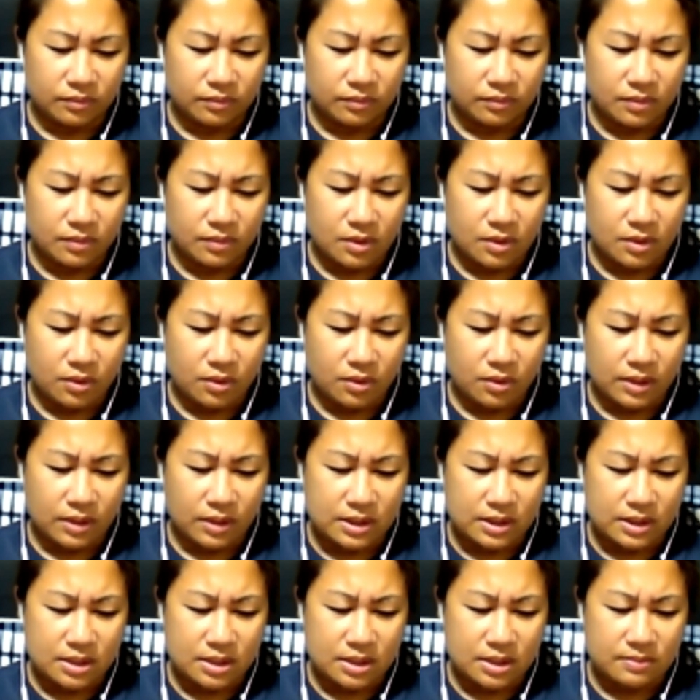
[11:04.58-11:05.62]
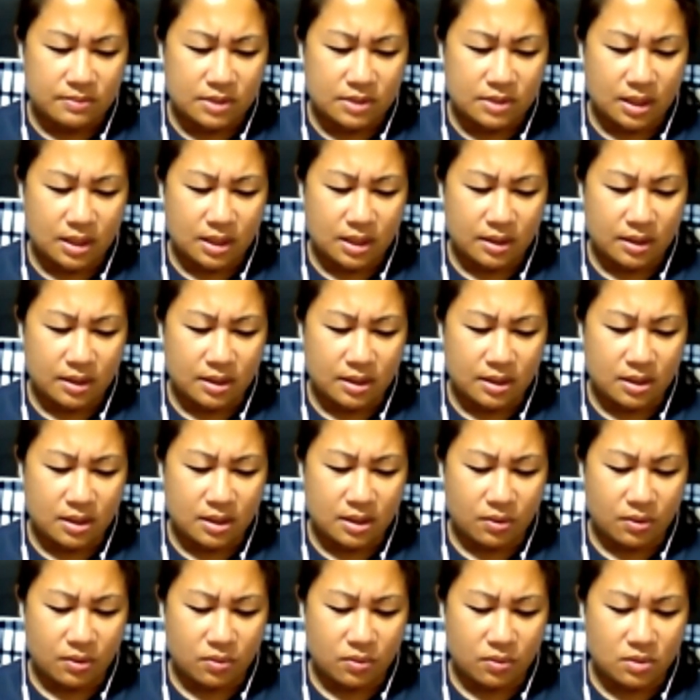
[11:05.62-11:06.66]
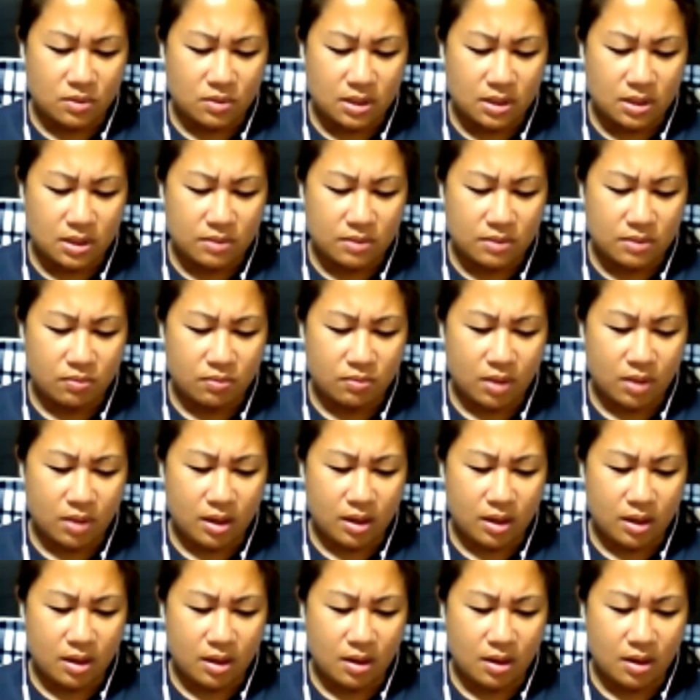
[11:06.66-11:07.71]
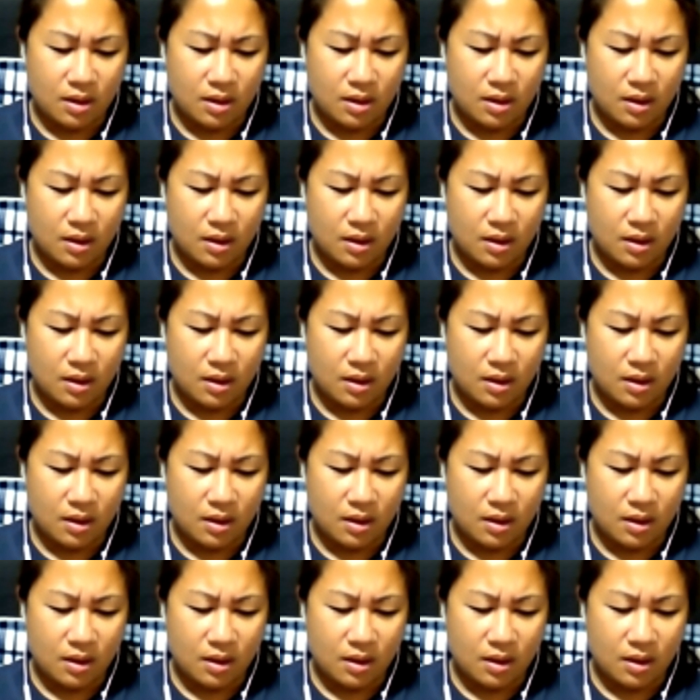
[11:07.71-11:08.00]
no, that seems like the only one.